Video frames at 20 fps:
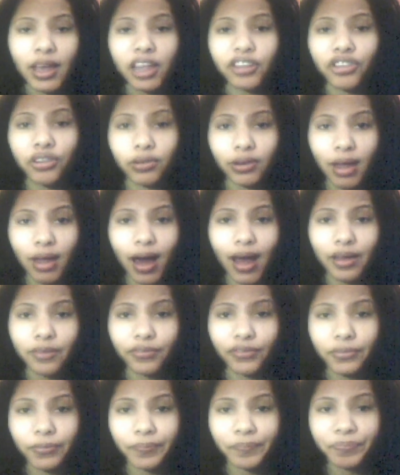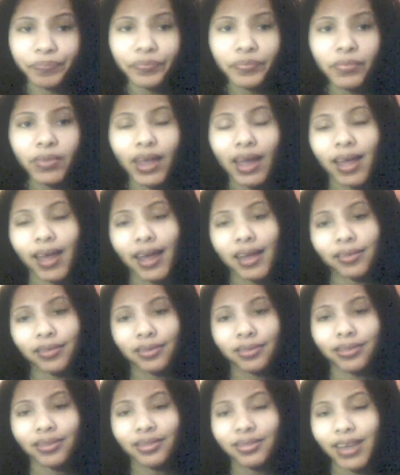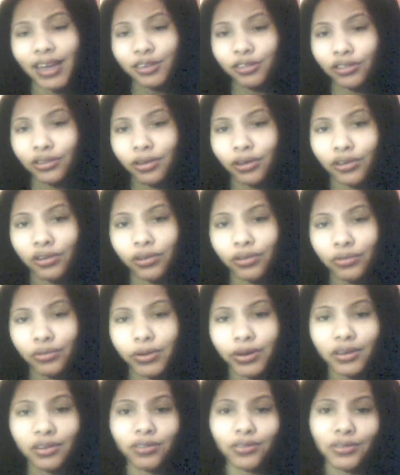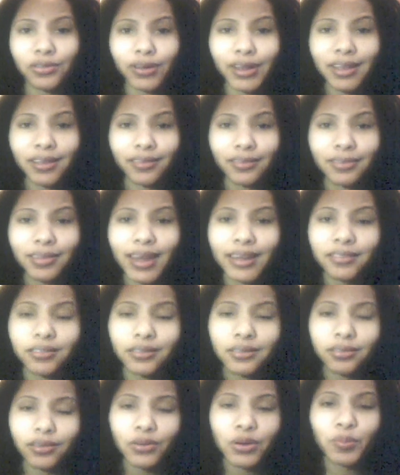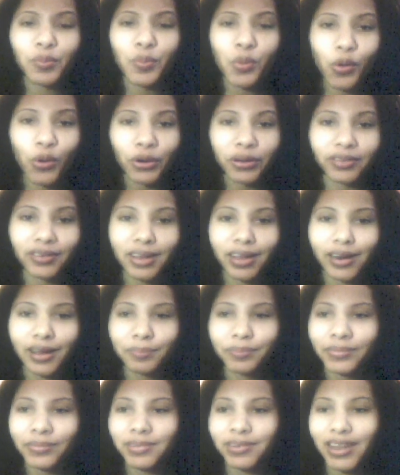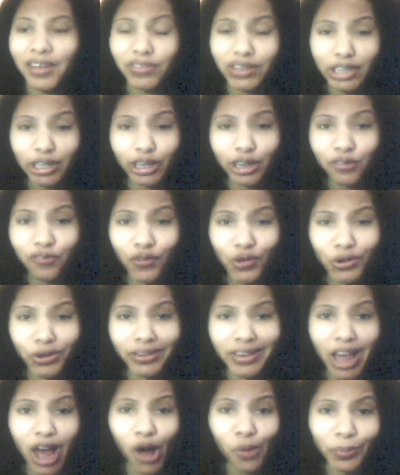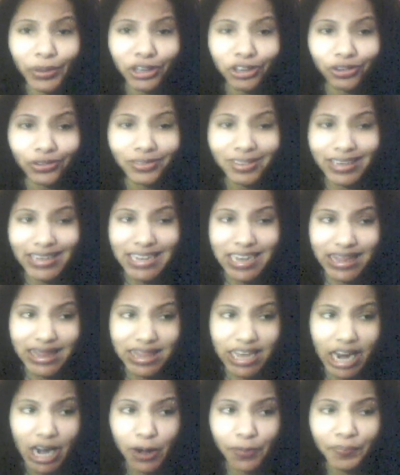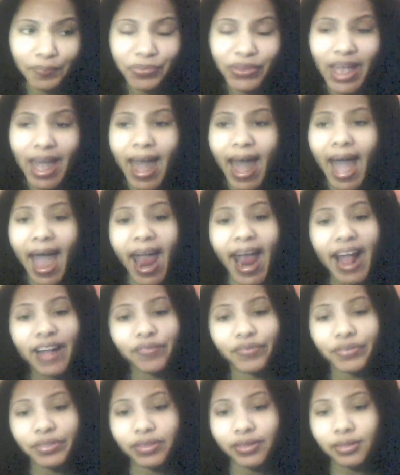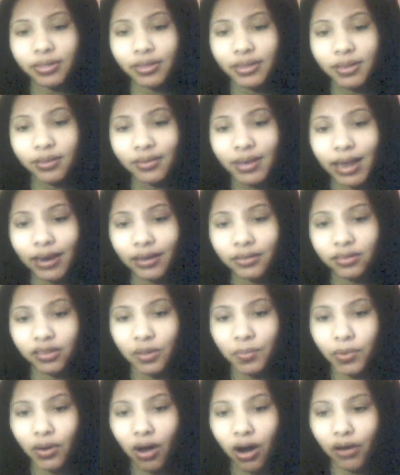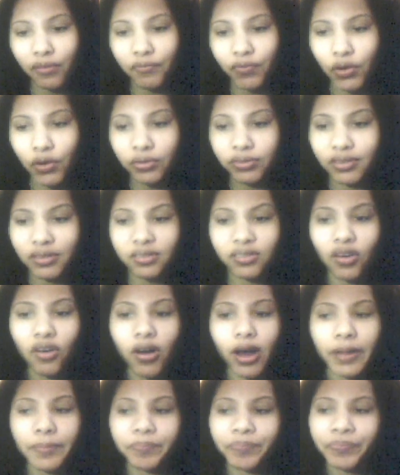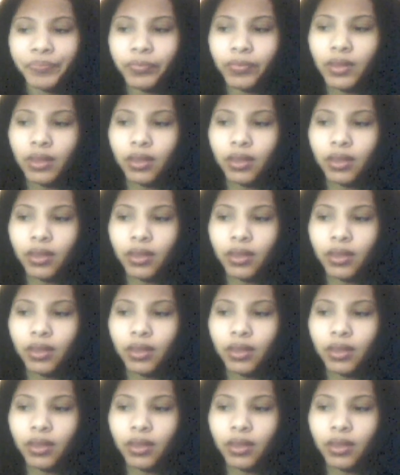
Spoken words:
in your life. And that's critical, and that's so important, and I'm definitely looking forward to helping you to get there. And this teleseminar focuses on,